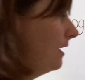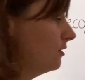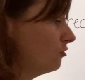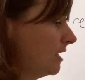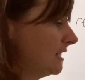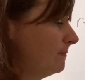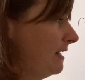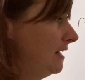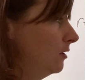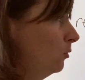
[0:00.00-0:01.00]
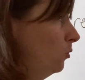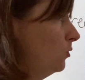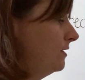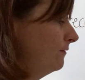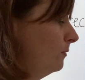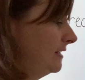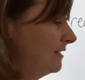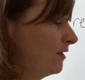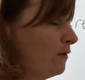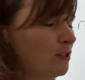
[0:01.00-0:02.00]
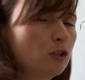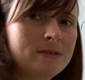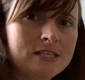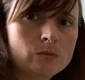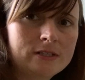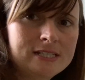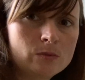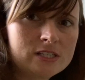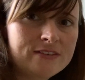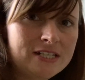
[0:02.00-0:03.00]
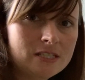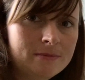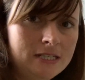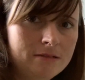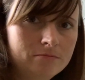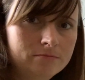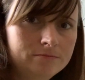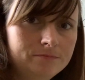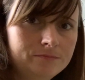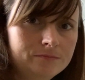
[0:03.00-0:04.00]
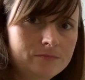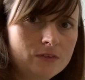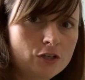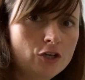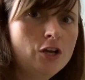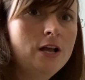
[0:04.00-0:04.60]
could try and spell it all the different ways. Now, I know it's not going to be this one because this one's found at the beginning. Gate.